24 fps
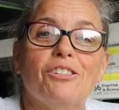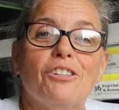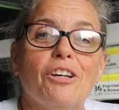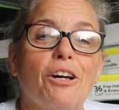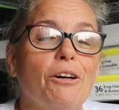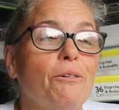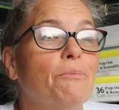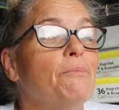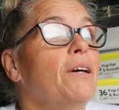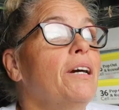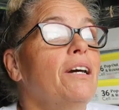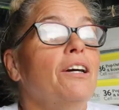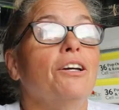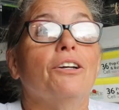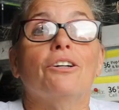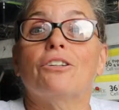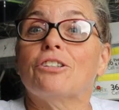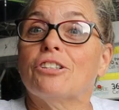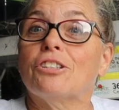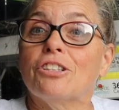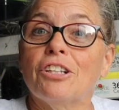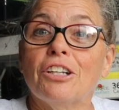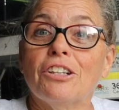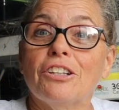So
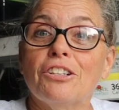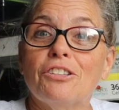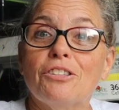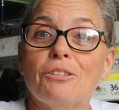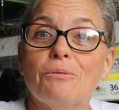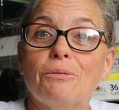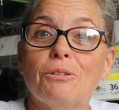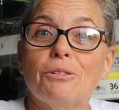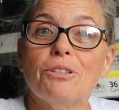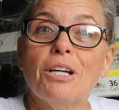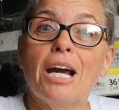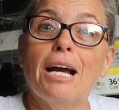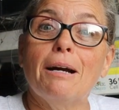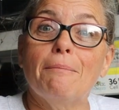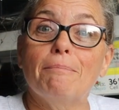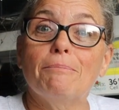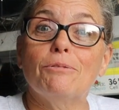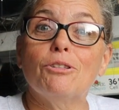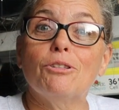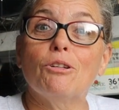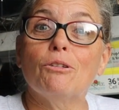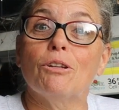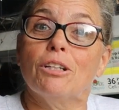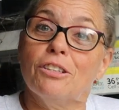you're seeing this in real
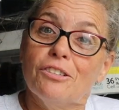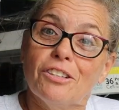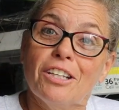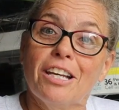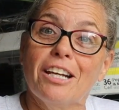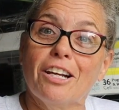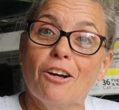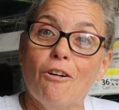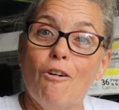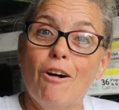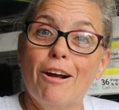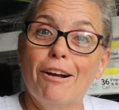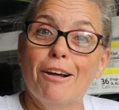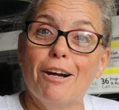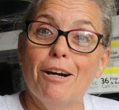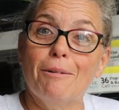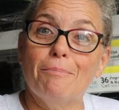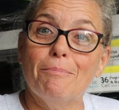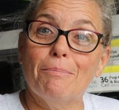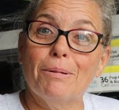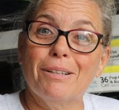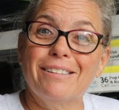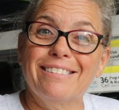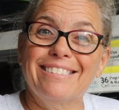time. So let's get caught
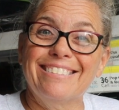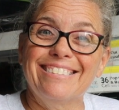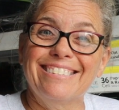up.